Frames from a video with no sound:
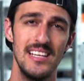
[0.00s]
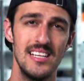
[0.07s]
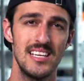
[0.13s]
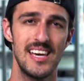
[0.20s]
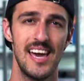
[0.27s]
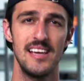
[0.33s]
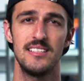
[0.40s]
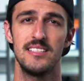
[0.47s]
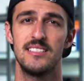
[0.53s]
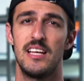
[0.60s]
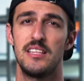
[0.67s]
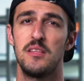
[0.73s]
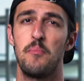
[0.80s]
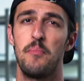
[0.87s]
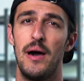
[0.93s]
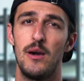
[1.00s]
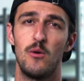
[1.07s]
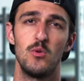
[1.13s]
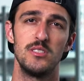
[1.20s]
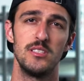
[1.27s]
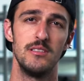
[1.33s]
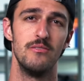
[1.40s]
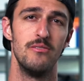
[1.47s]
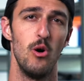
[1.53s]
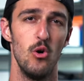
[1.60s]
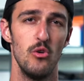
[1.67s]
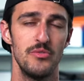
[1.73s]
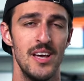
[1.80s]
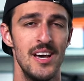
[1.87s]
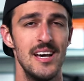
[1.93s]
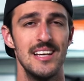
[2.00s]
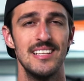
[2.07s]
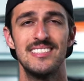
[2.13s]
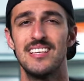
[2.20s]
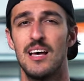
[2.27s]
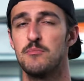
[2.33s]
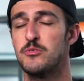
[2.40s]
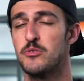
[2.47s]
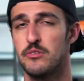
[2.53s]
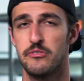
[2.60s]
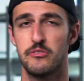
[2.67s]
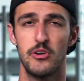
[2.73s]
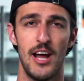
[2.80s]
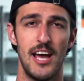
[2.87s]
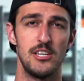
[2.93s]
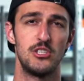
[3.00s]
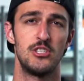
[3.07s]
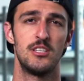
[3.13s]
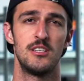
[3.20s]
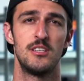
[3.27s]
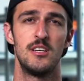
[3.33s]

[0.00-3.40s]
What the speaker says: indicators that the bike was involved in some sort of crash.